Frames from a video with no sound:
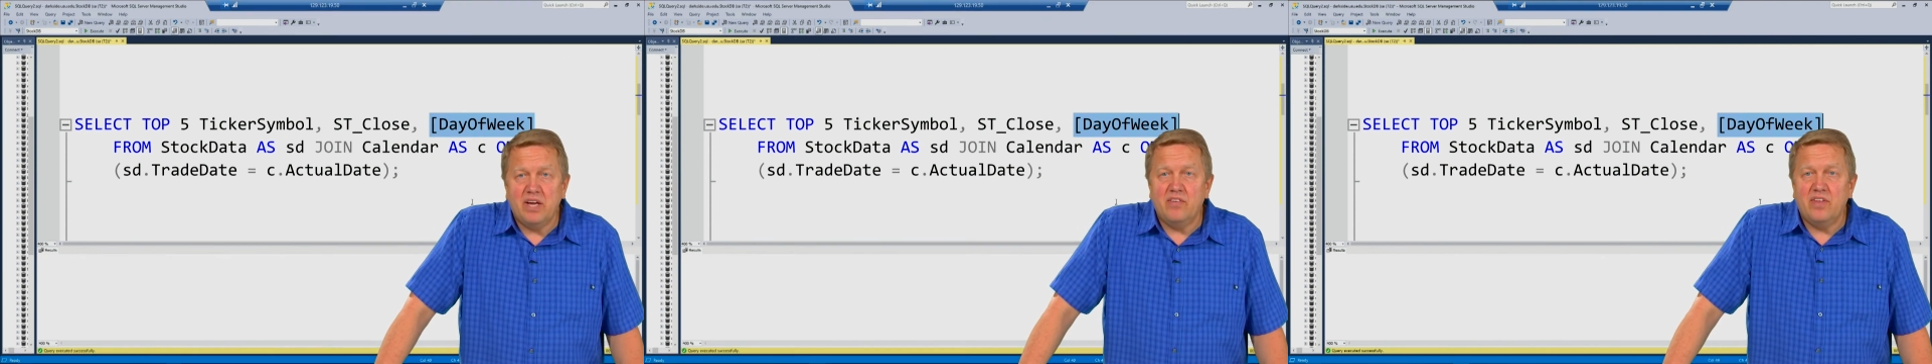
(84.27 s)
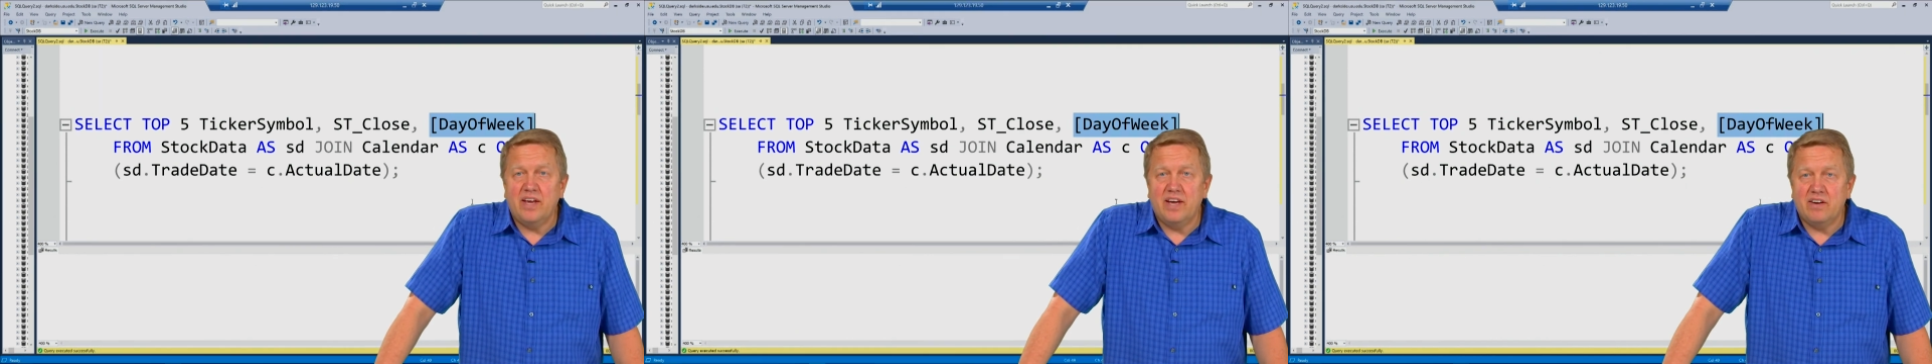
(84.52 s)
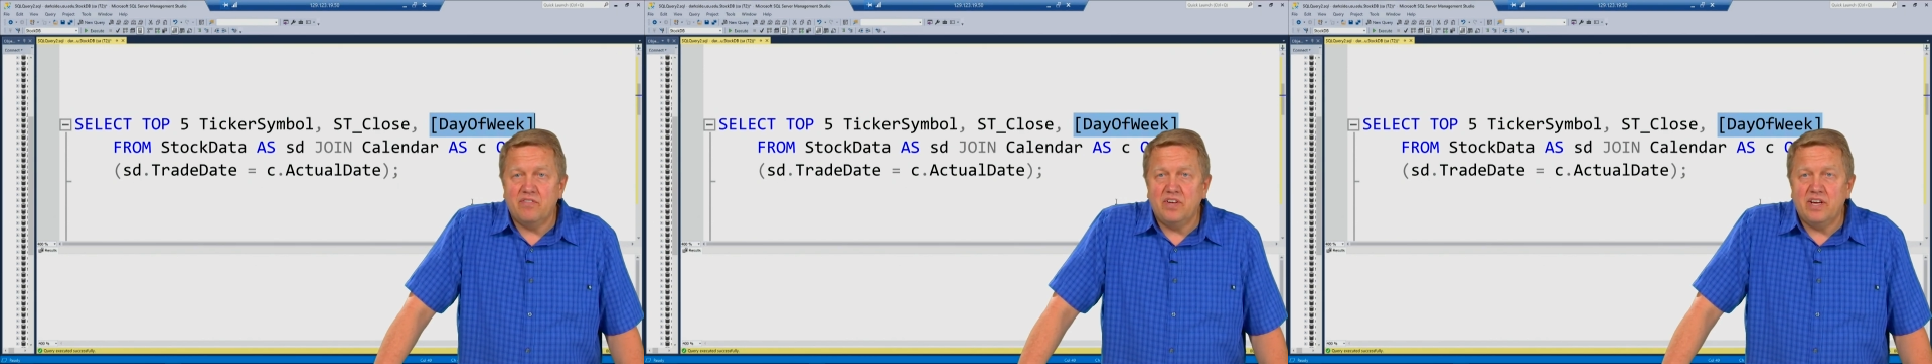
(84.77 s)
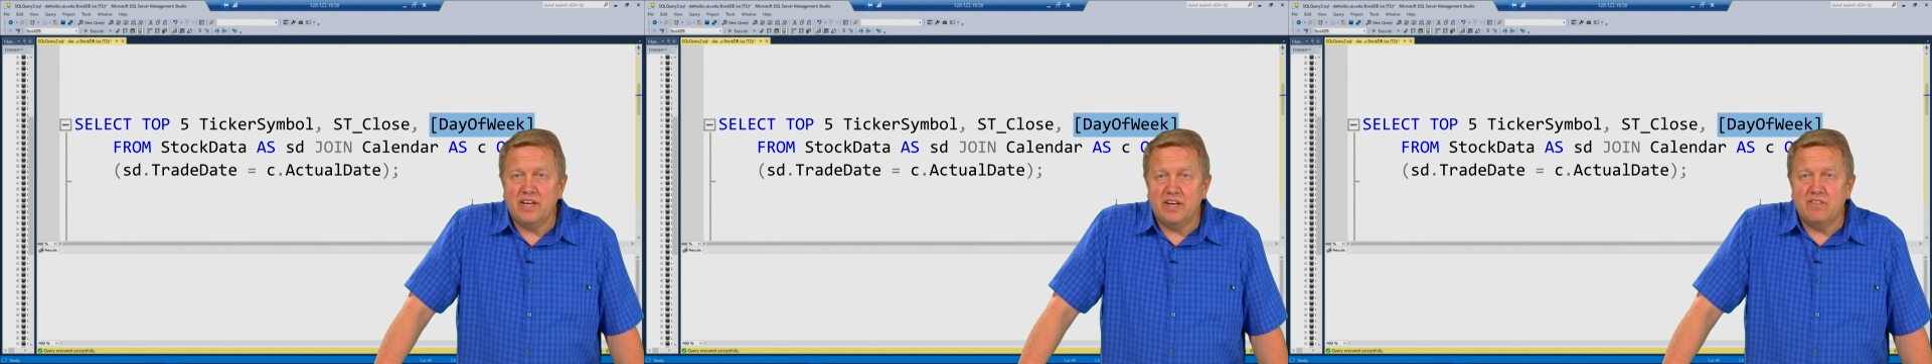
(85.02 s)
and they have to
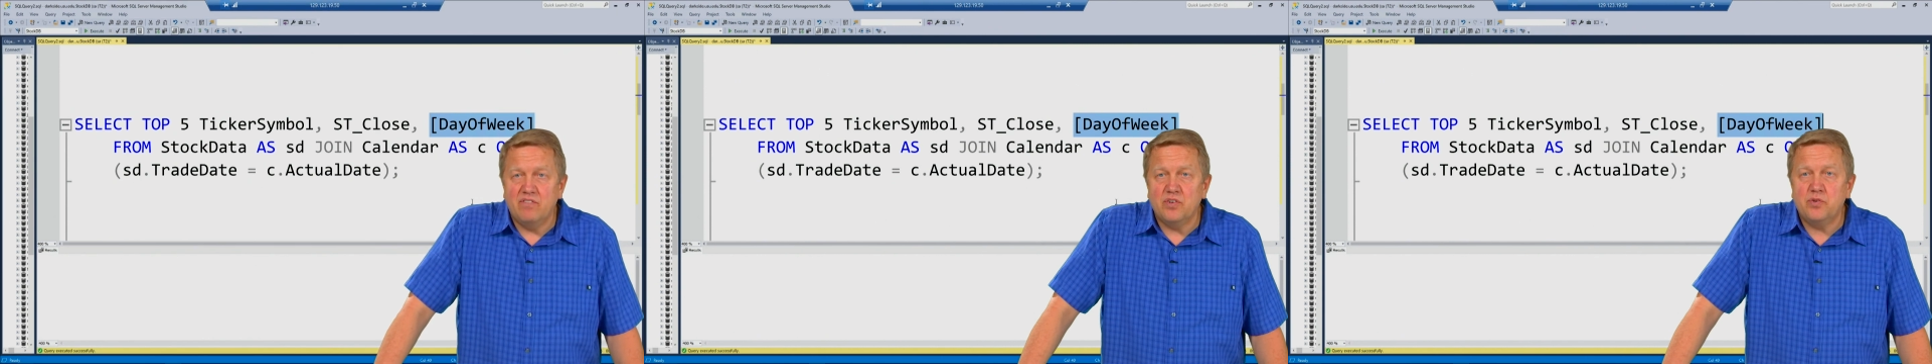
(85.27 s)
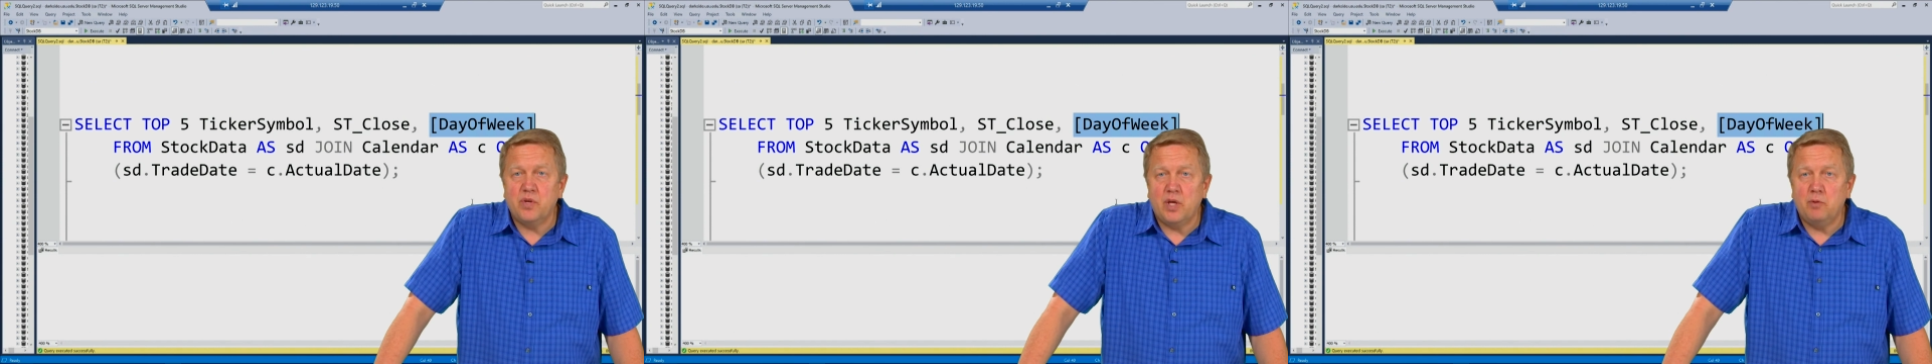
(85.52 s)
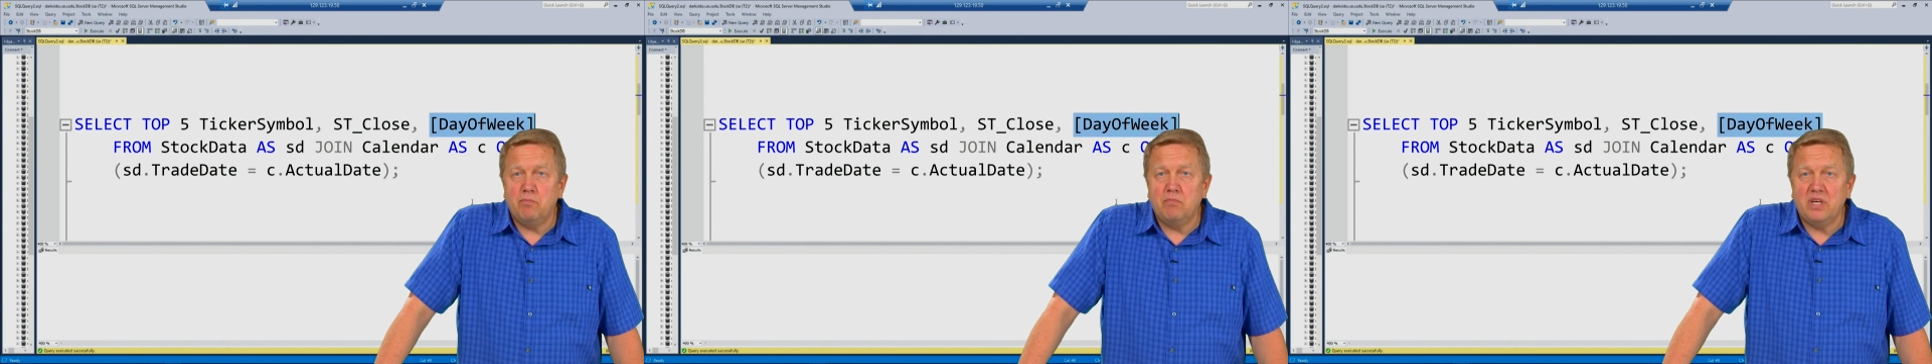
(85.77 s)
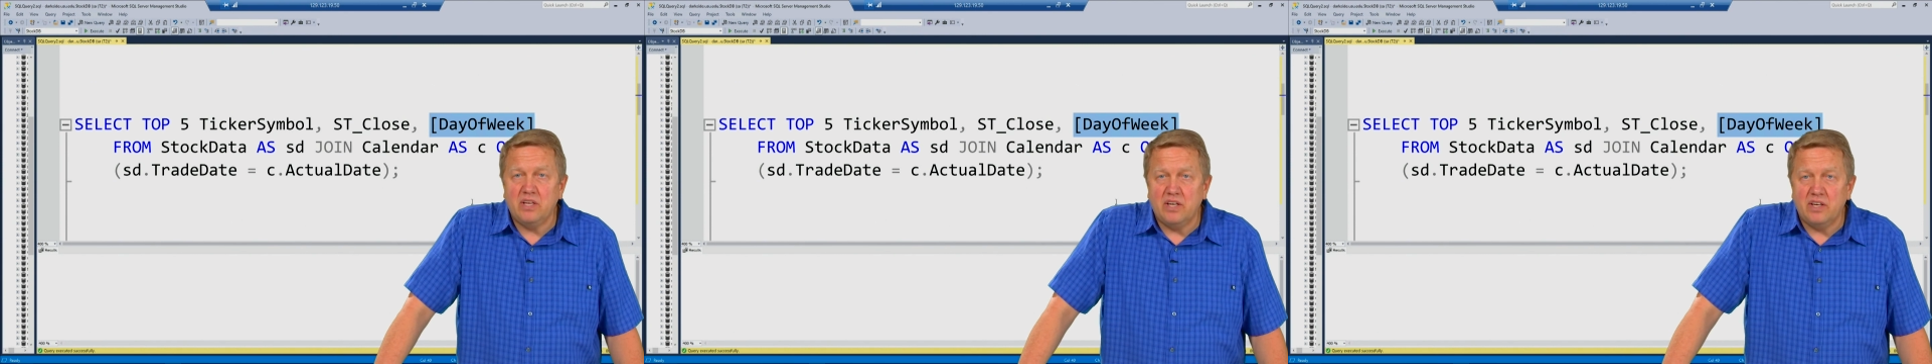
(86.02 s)
have the same
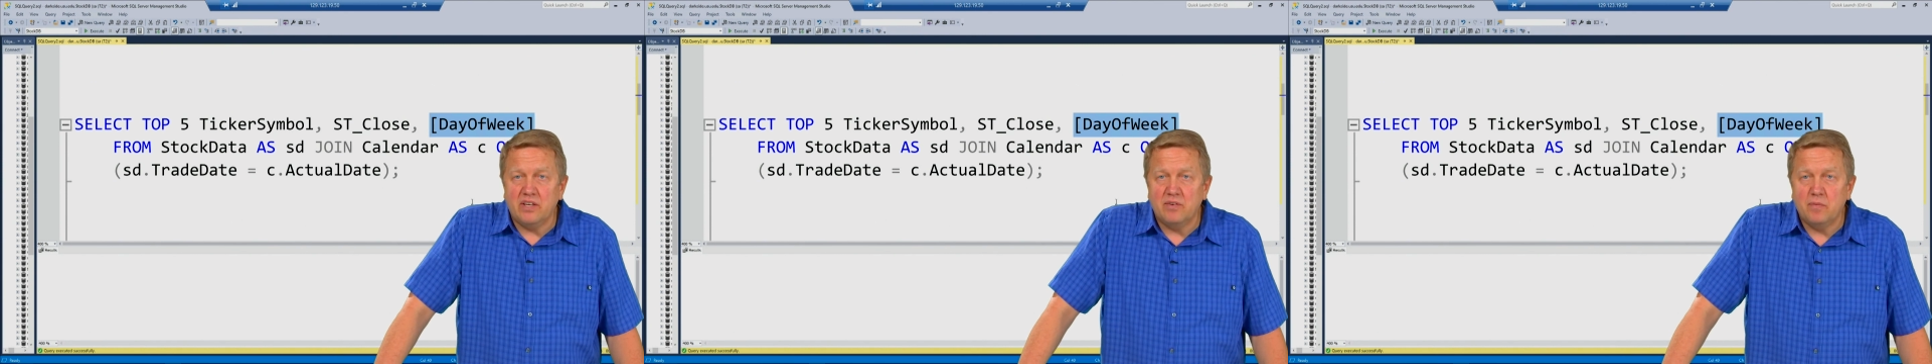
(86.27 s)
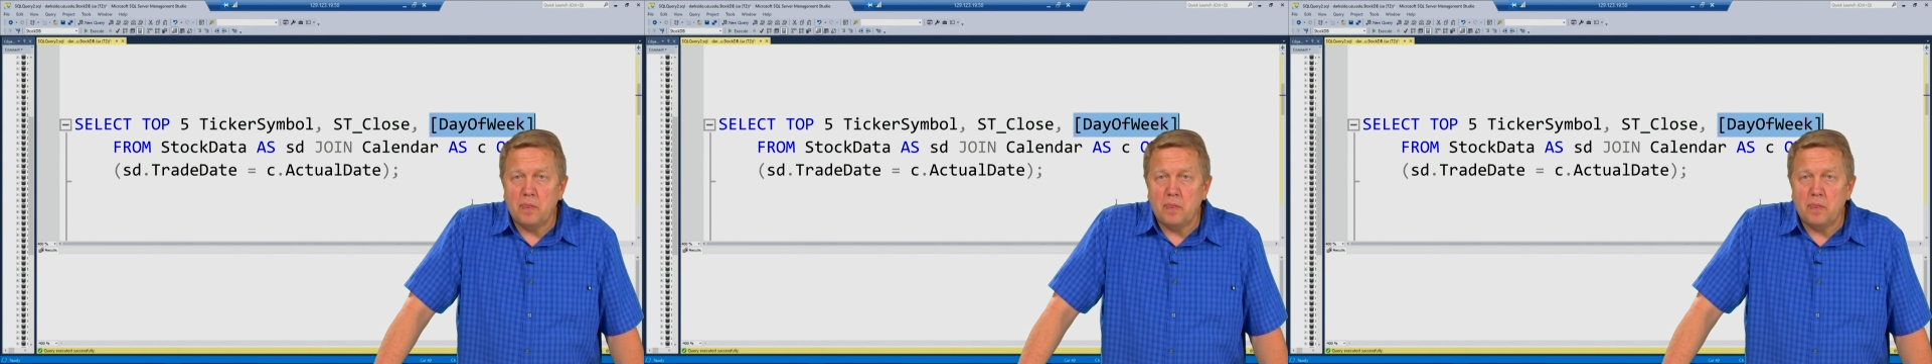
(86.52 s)
meaning.